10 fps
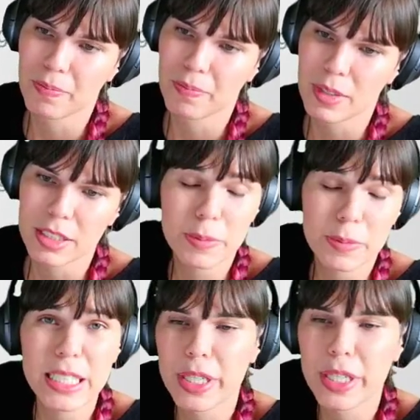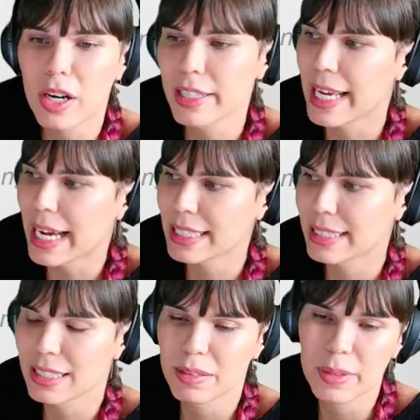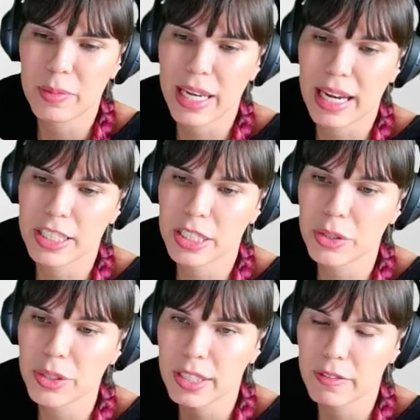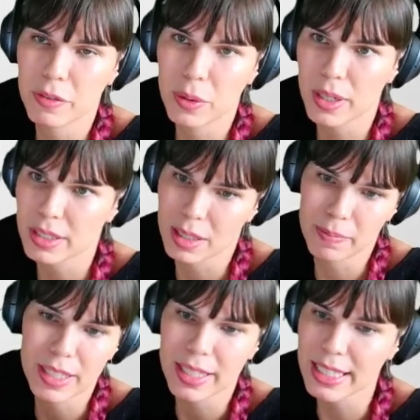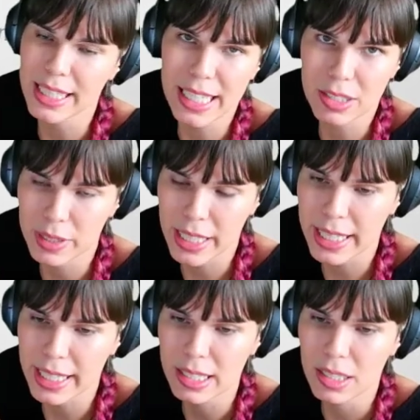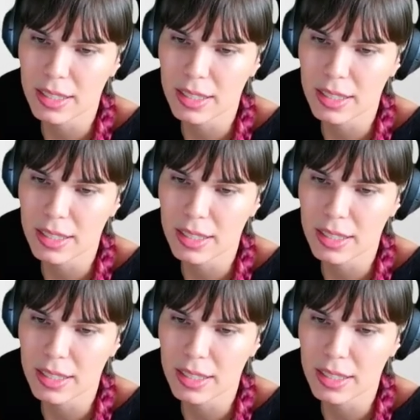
just because we called it x doesn't mean we have to use it for something that's x related.